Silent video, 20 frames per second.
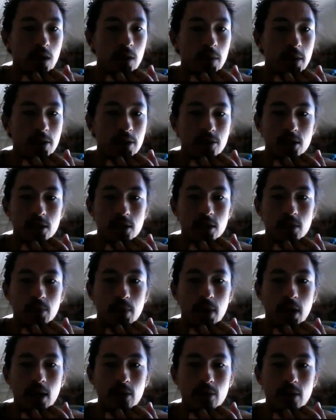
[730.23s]
Here's a good
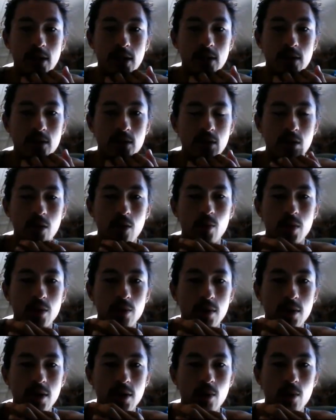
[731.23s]
pirate. We
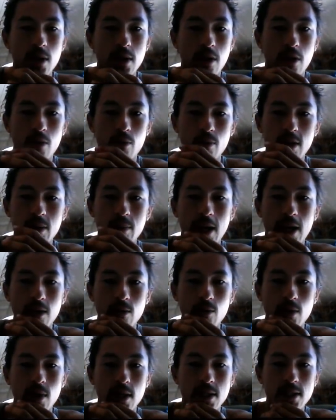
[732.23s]
really want 3 mana
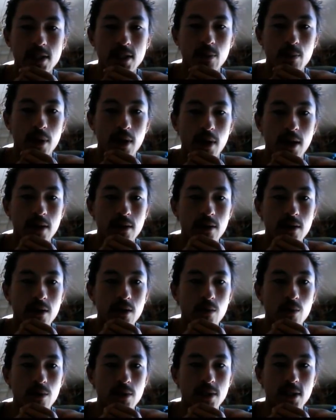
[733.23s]
ones, but
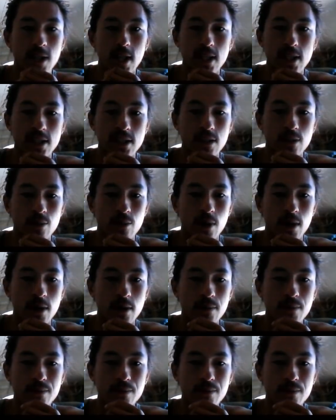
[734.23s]
we'll take this one.